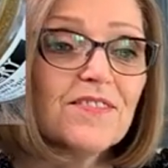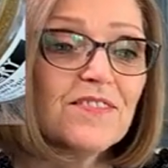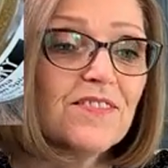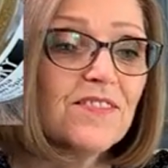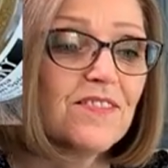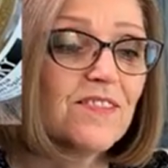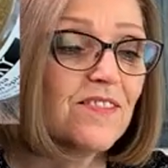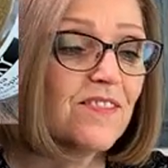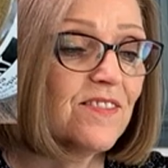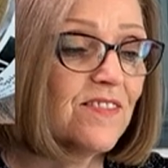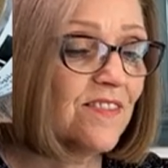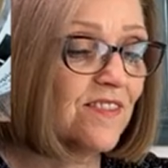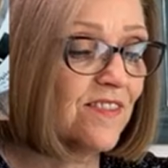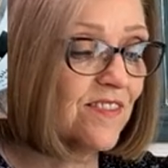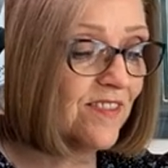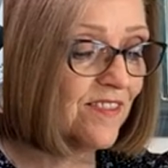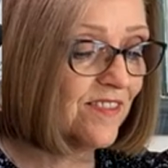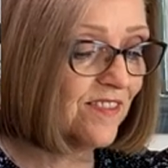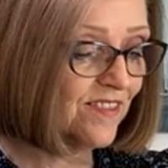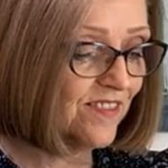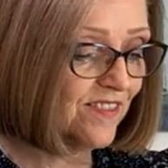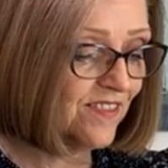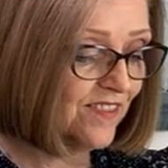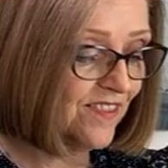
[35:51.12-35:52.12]

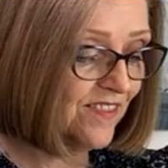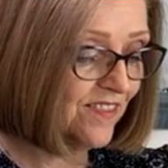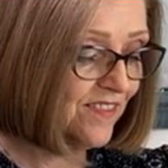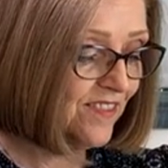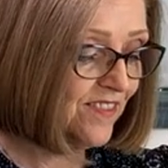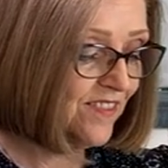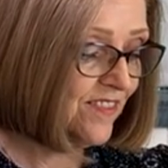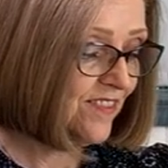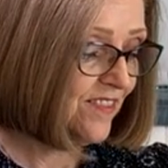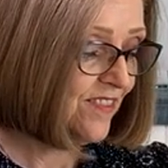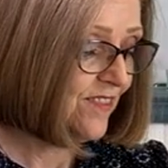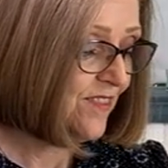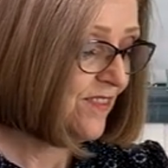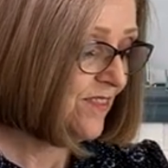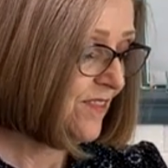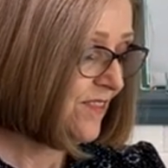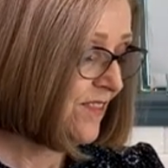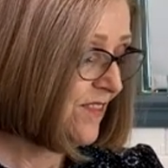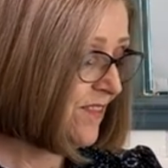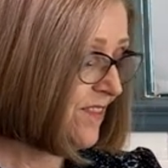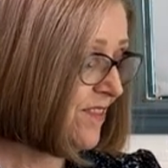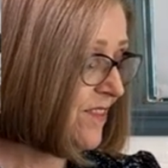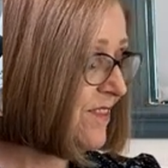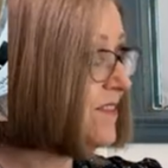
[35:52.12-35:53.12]

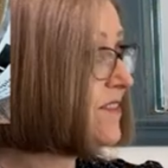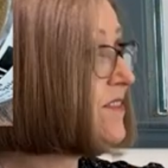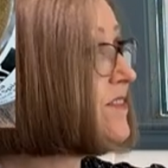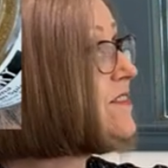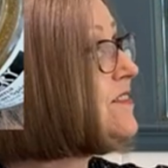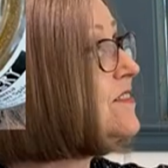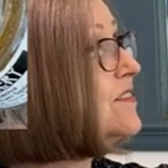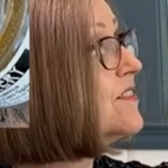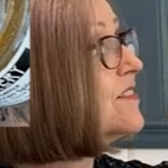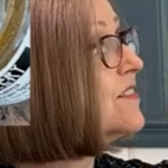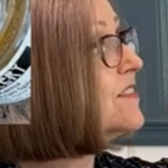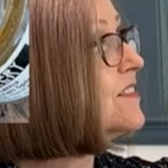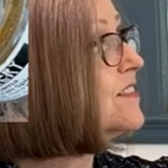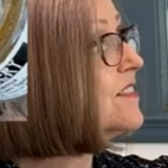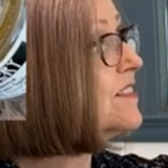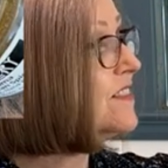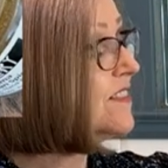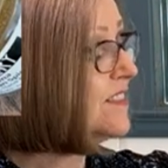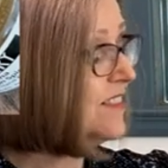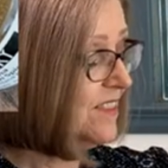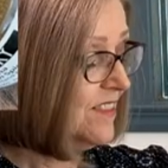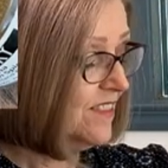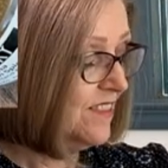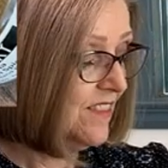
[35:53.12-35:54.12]

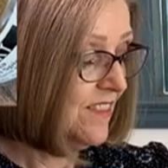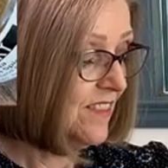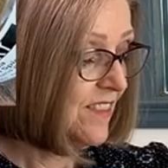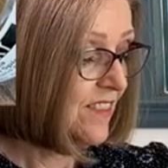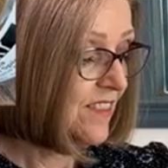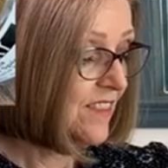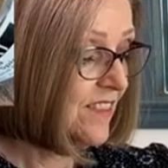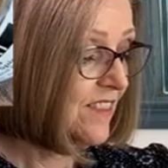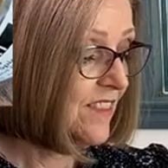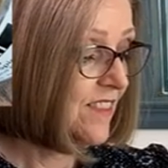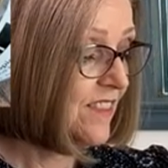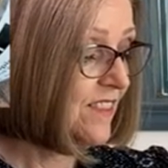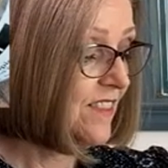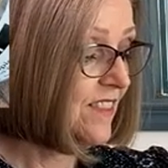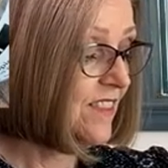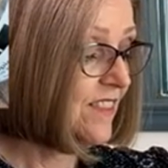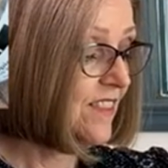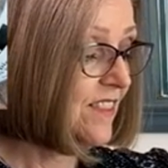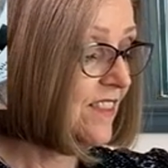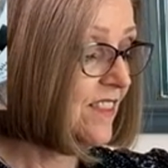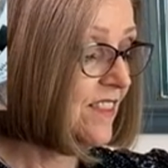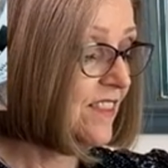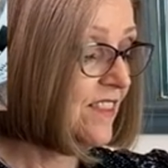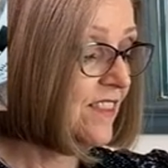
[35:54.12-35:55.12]

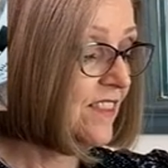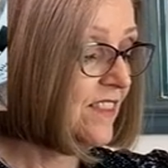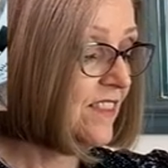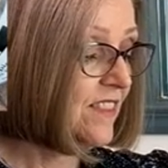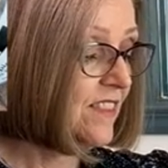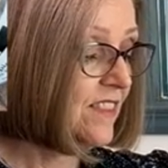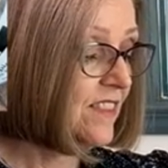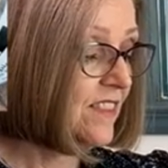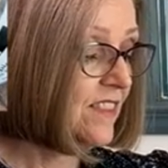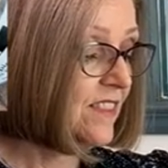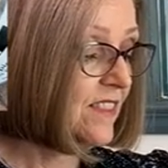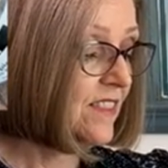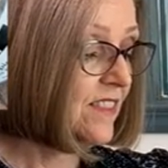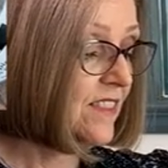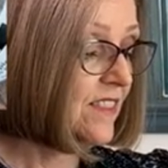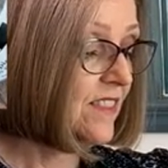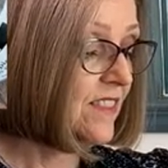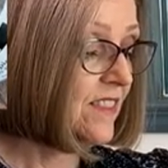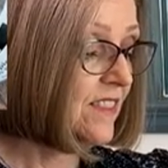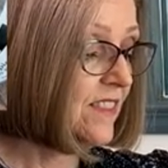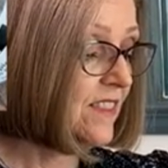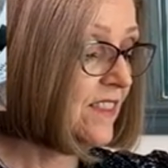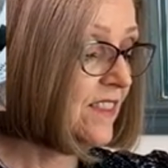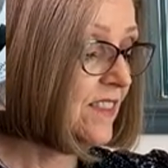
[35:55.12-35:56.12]

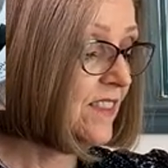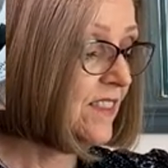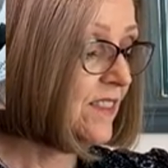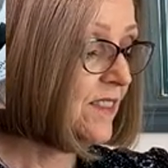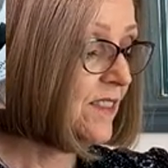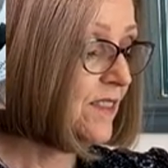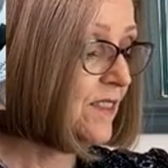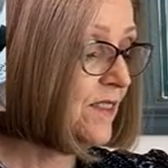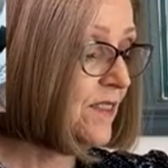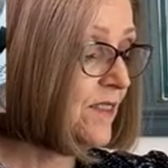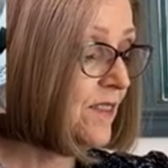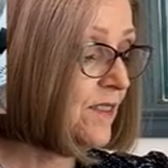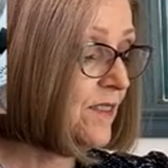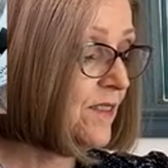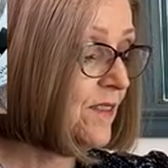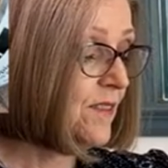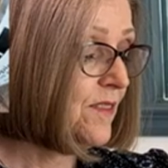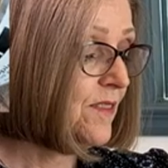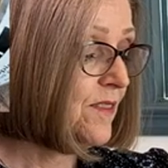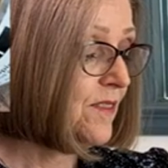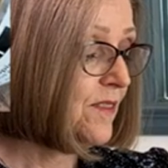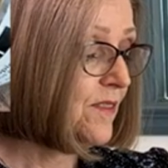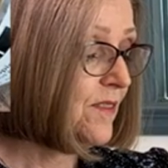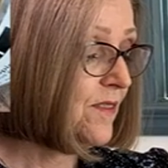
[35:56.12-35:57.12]

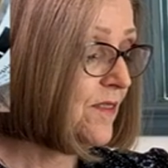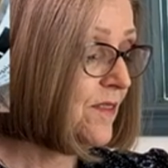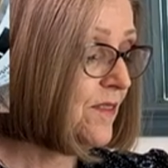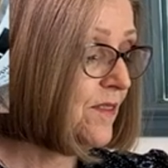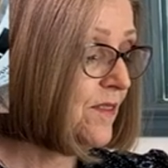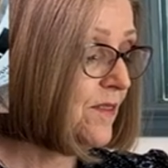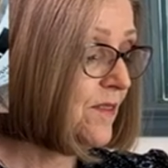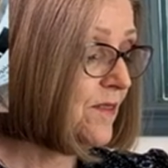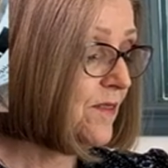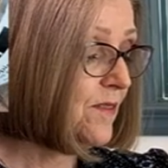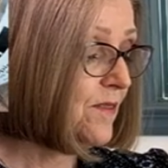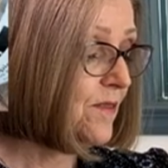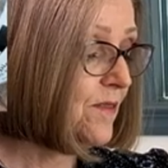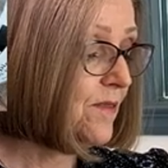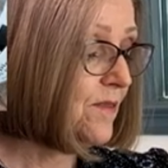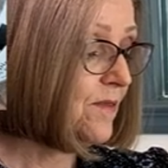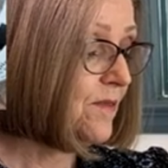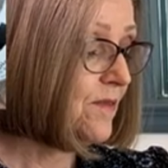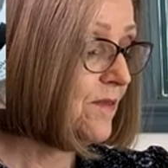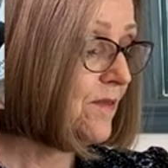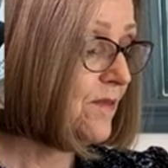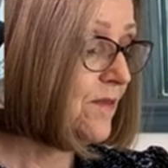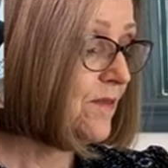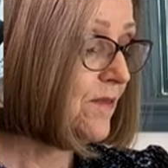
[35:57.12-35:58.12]

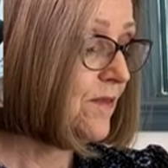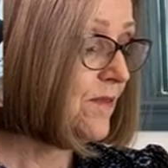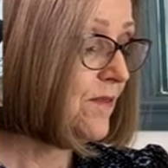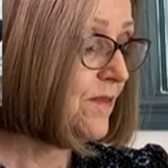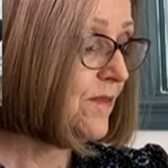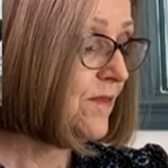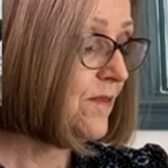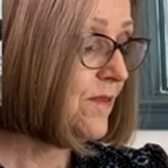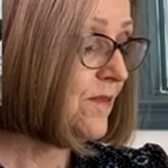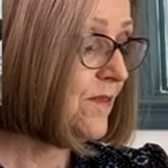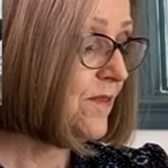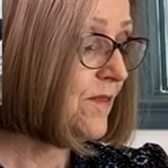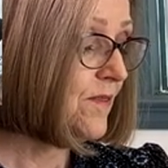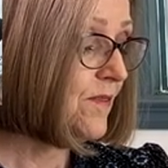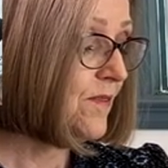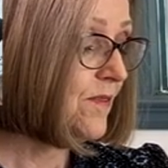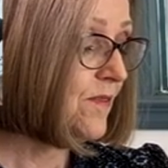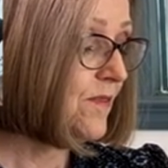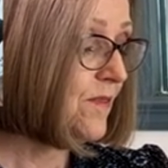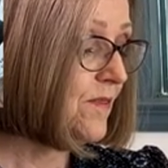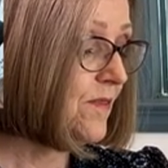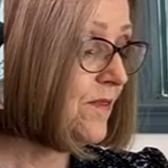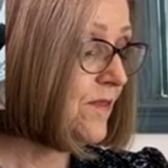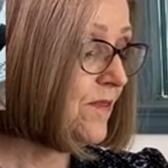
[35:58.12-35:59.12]
No words are spoken by the person on screen.